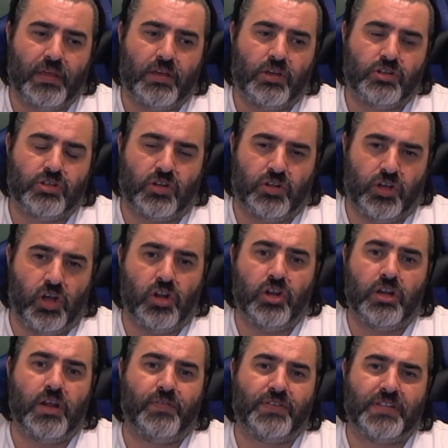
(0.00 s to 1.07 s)
So the
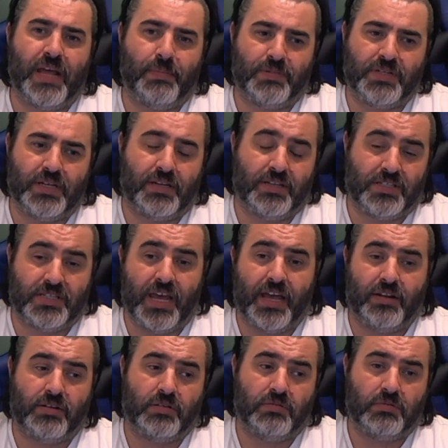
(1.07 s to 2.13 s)
union have stepped in and
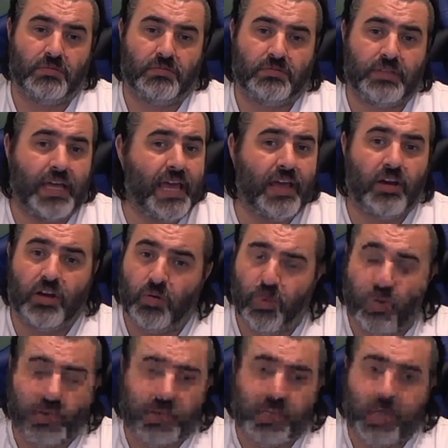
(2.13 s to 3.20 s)
said they ain't going to
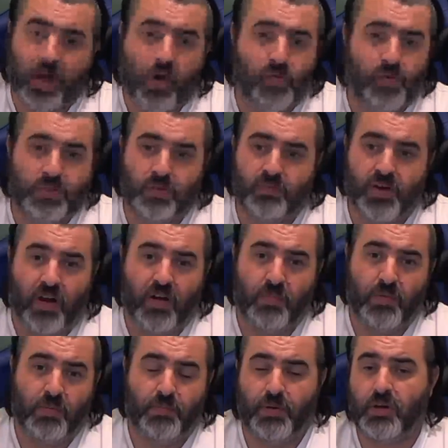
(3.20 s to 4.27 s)
work in that office
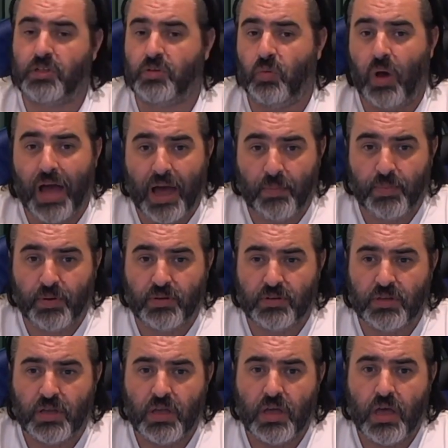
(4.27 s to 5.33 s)
environment because of what
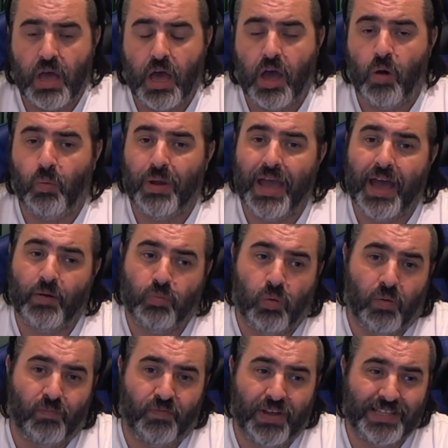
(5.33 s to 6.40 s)
happened. We had
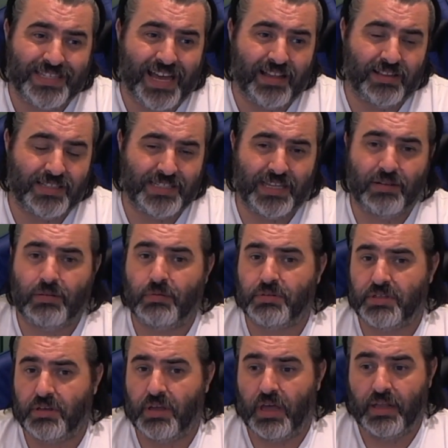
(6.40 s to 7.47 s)
one fatality, there
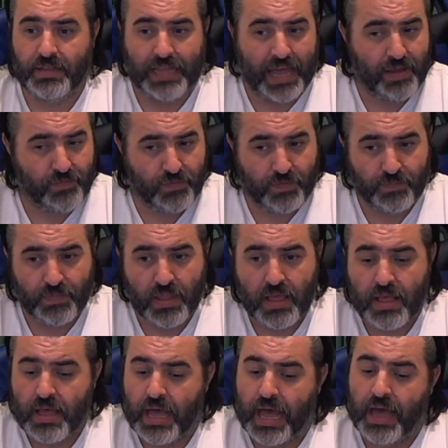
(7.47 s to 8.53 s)
was a death,
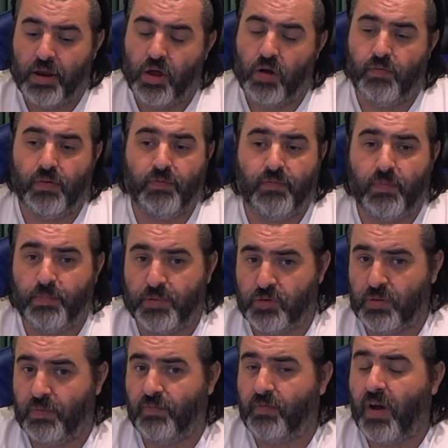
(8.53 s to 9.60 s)
and over
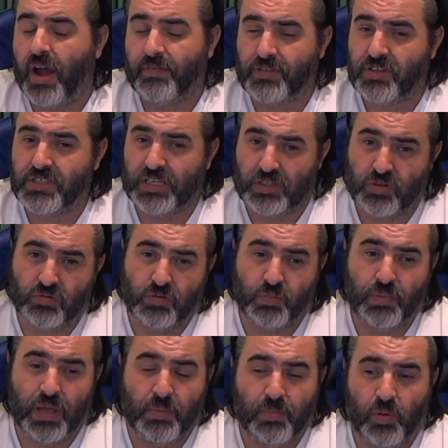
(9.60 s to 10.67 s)
between 500 to 600
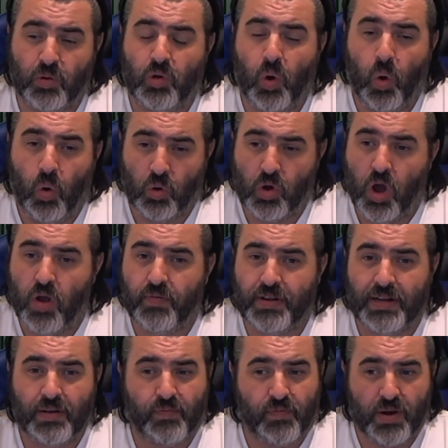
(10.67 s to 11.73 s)
people caught COVID
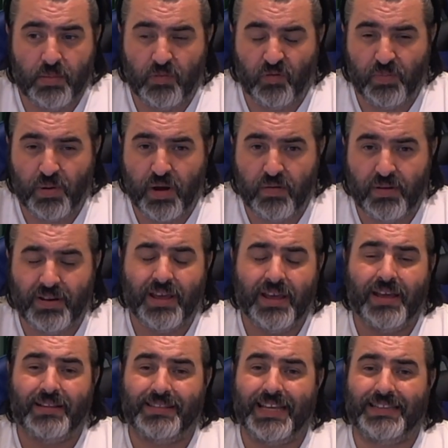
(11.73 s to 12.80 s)
in a 3 month period.
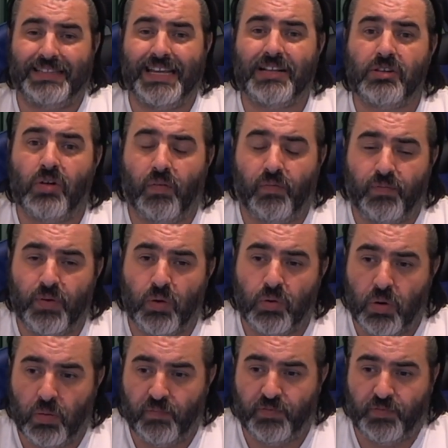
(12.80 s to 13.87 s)
They did not feel
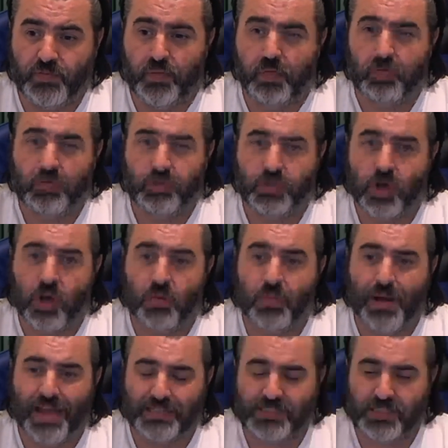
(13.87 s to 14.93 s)
comfortable to go
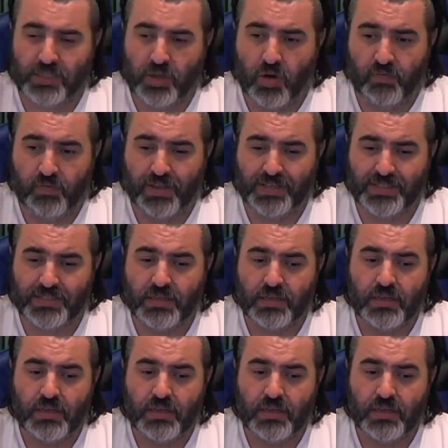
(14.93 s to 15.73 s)
back to the office.